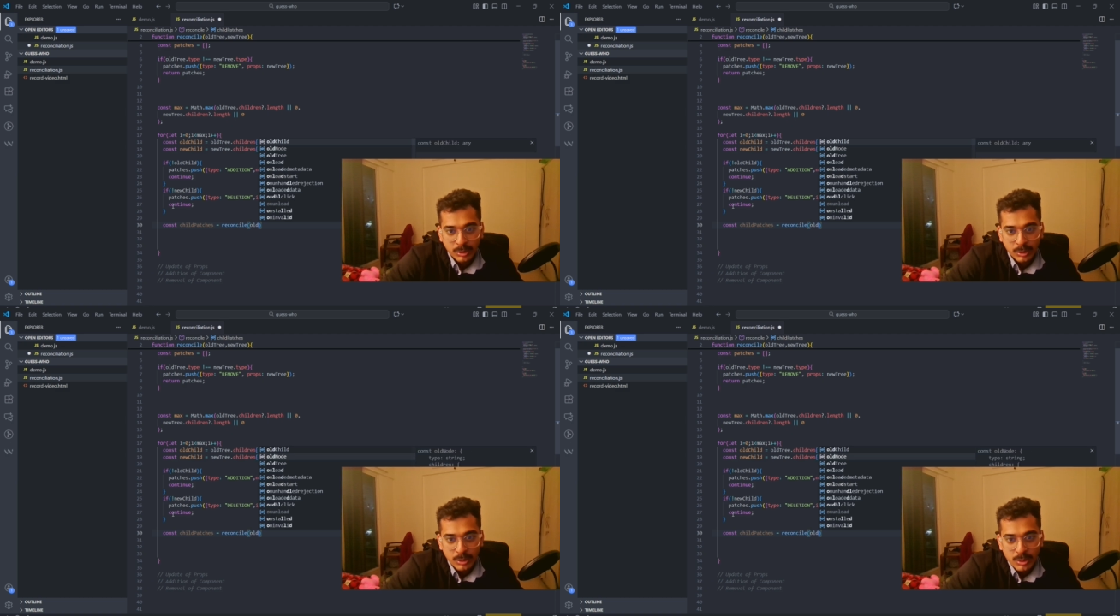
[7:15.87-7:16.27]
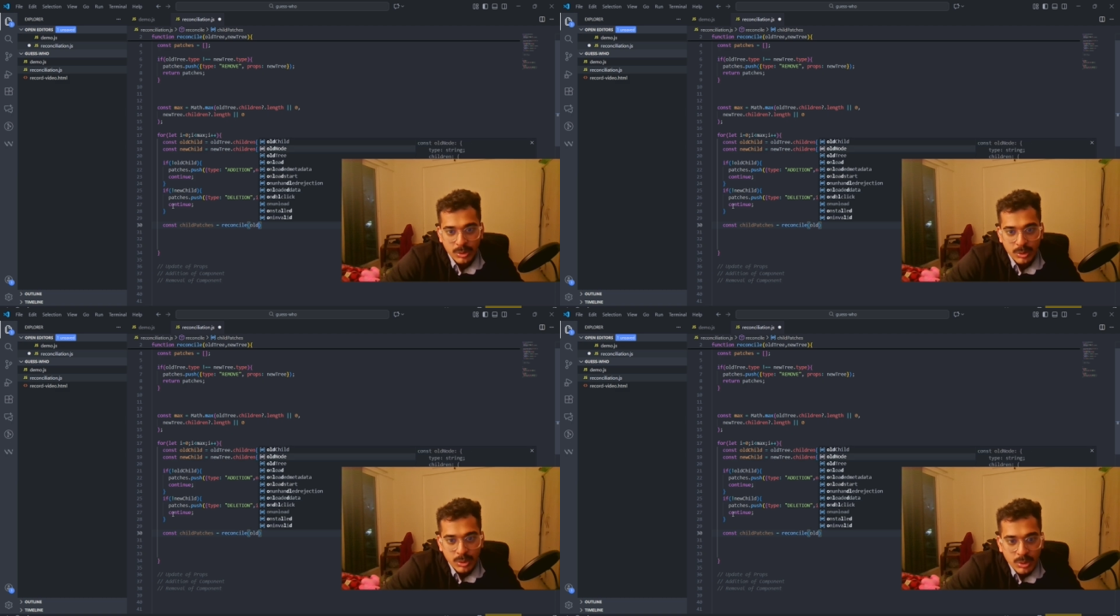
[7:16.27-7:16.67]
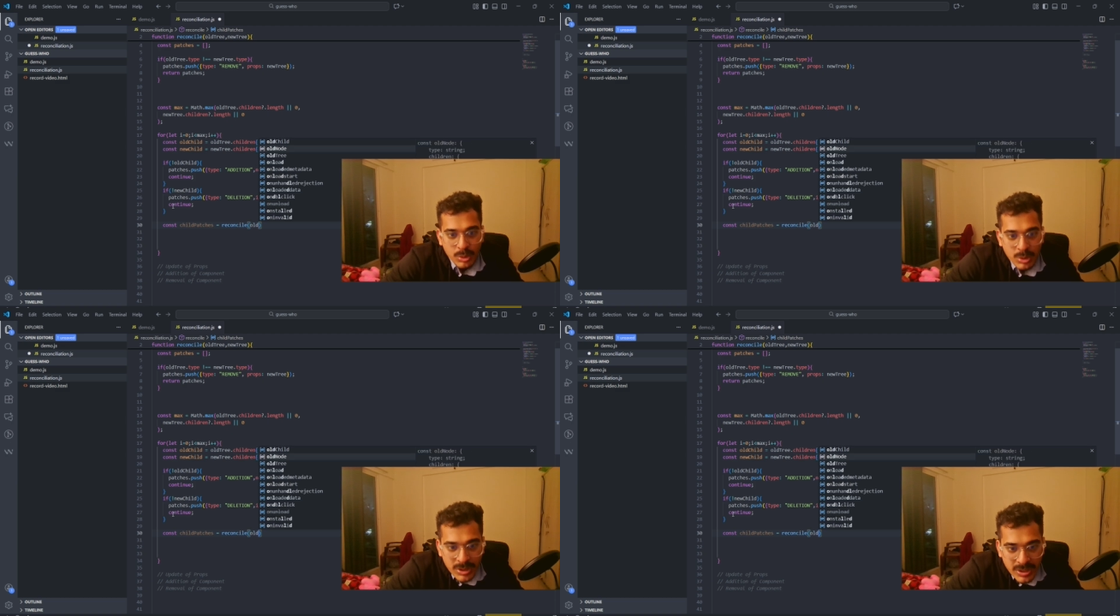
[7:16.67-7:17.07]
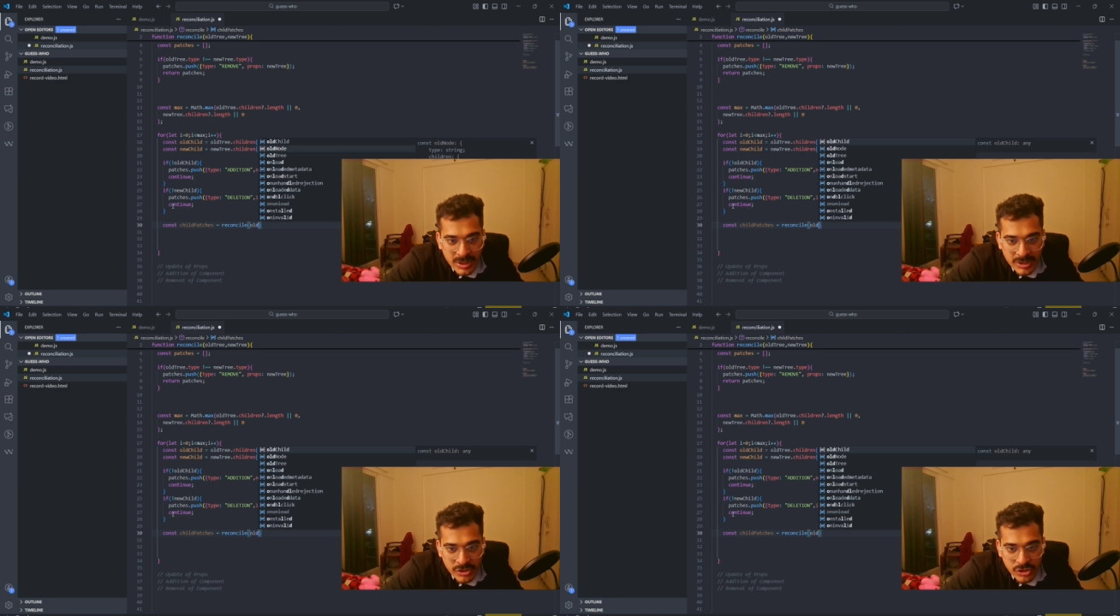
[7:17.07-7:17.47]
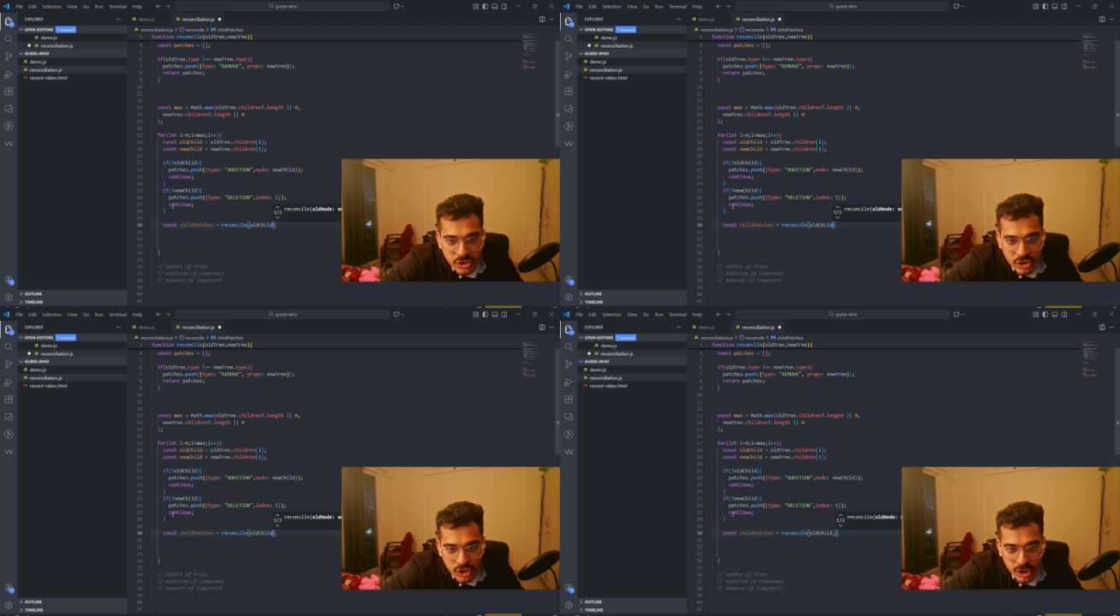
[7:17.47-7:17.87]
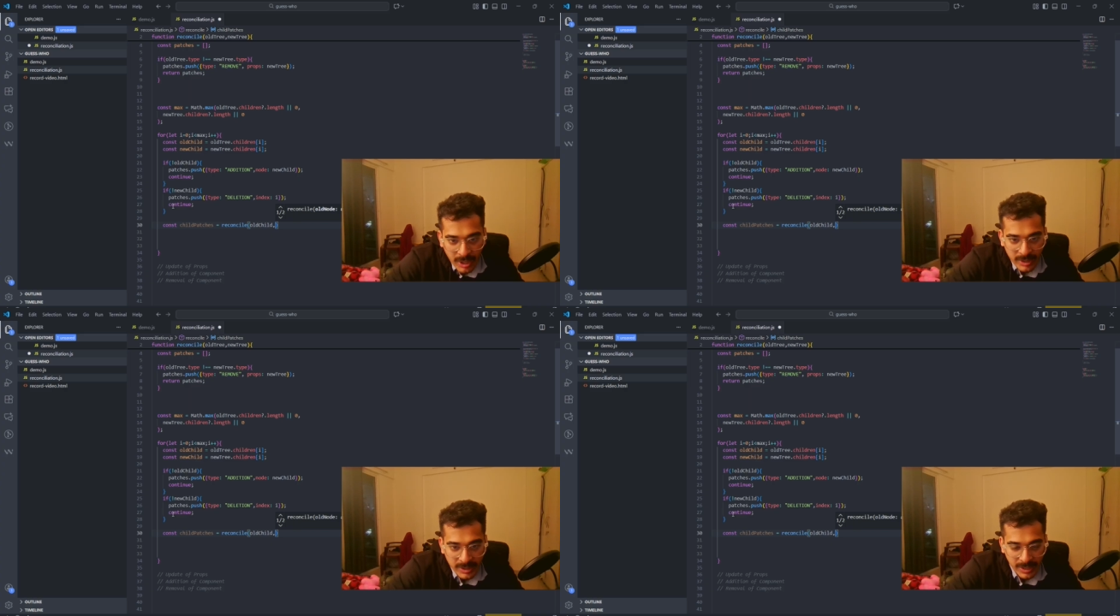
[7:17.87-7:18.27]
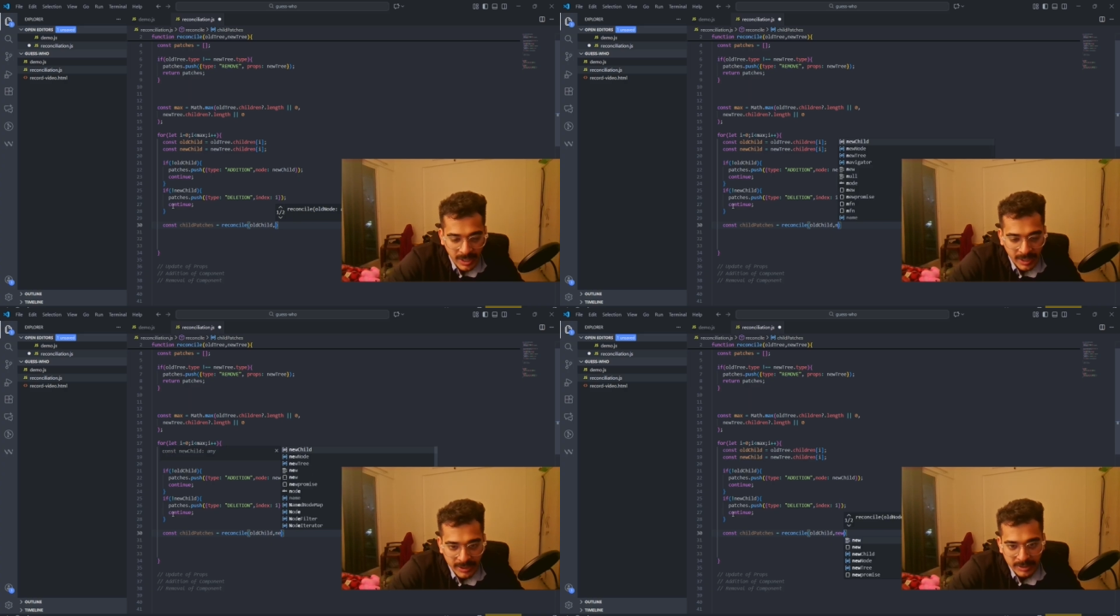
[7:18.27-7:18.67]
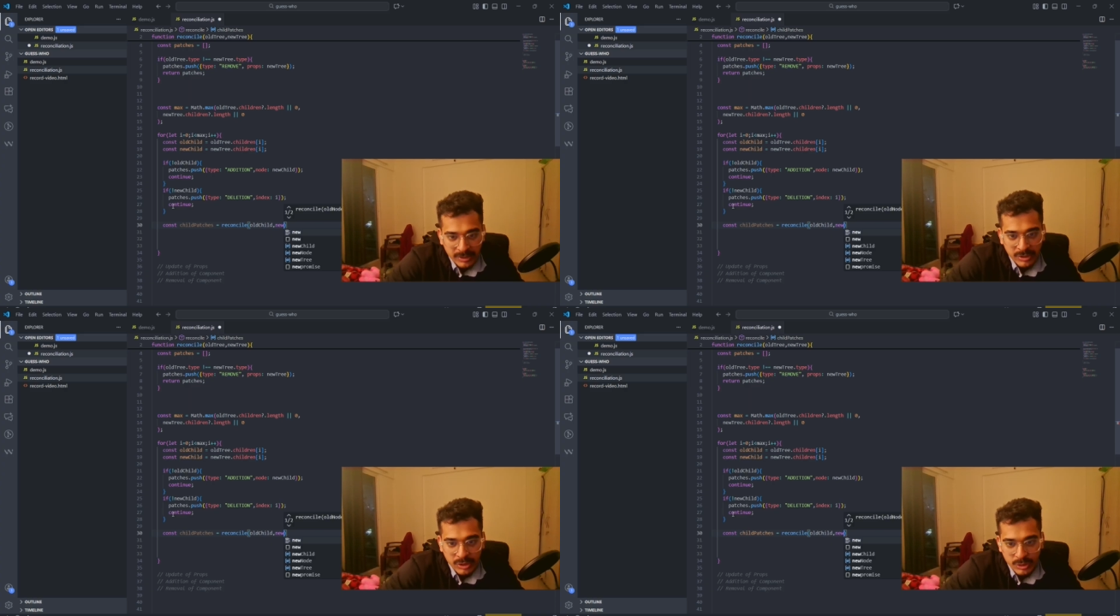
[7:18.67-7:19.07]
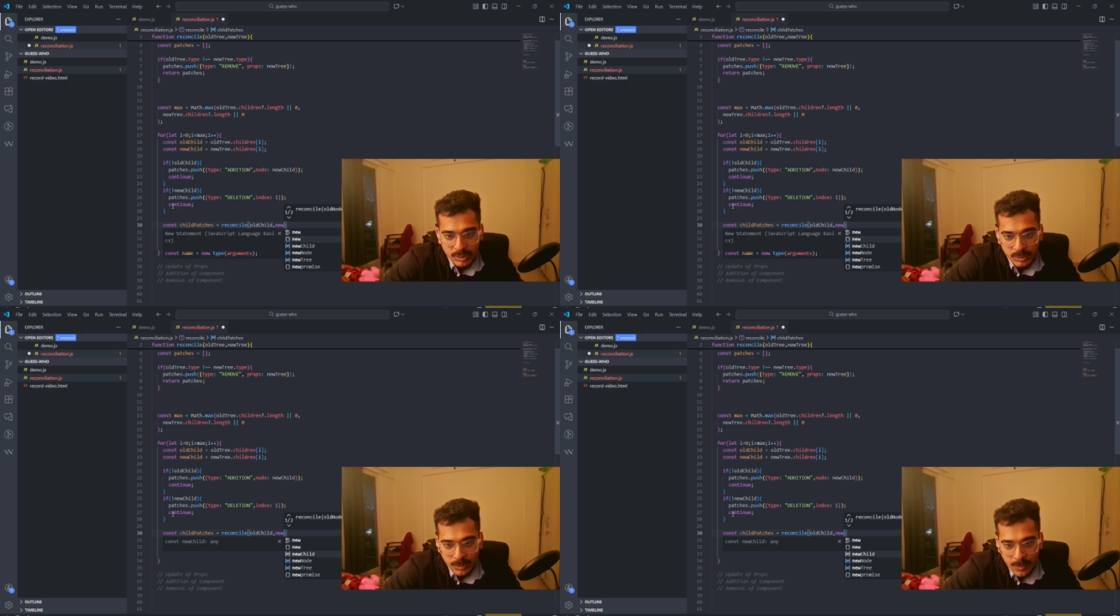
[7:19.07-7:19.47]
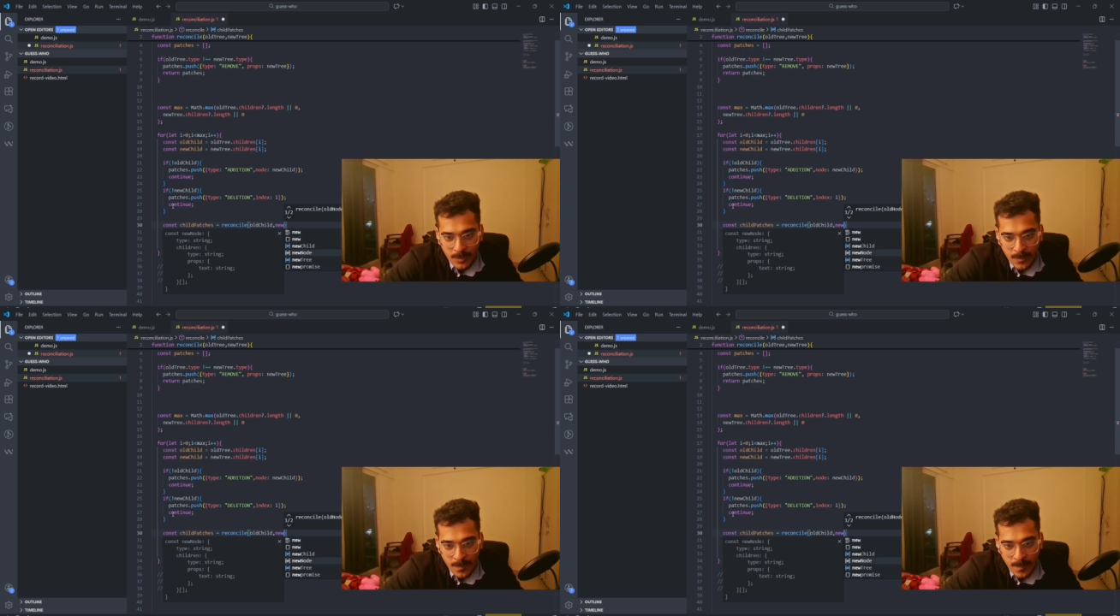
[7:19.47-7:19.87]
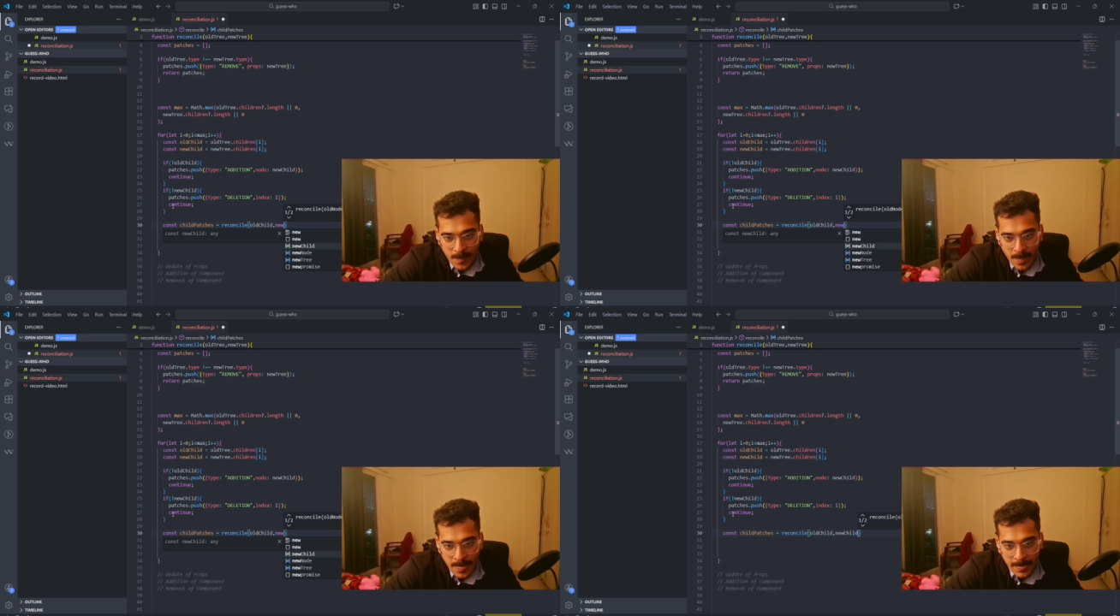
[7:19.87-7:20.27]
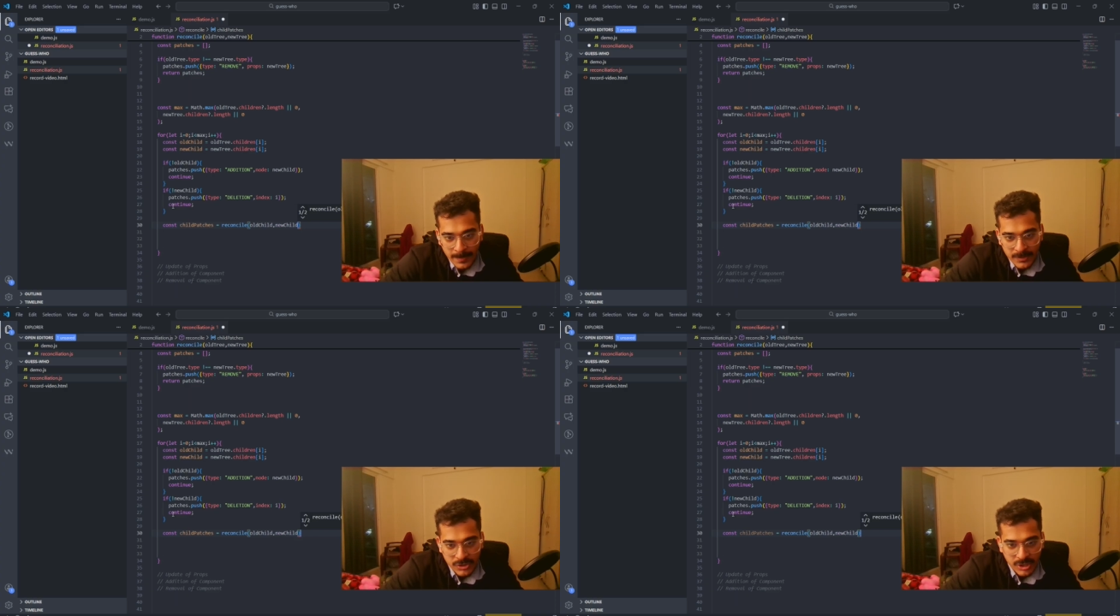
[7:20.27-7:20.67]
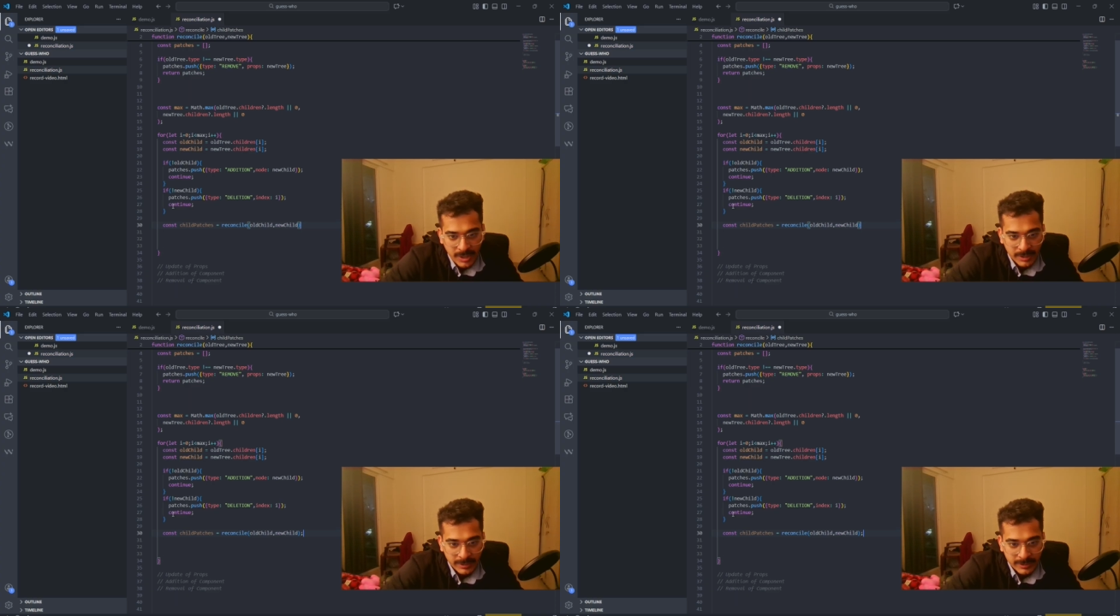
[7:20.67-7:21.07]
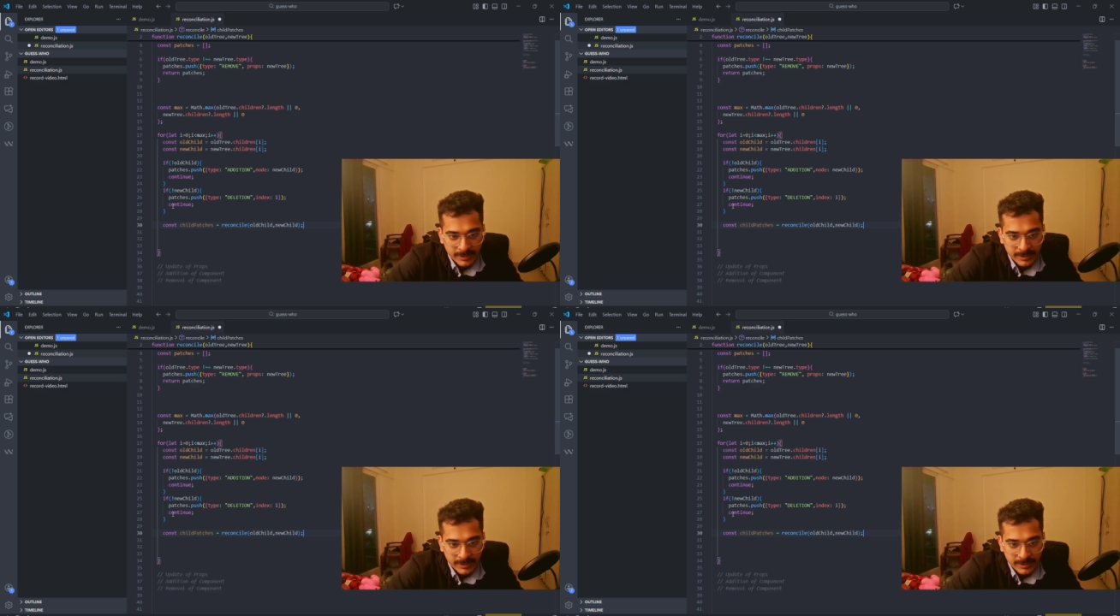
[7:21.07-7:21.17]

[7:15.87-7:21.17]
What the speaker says: old child and new child,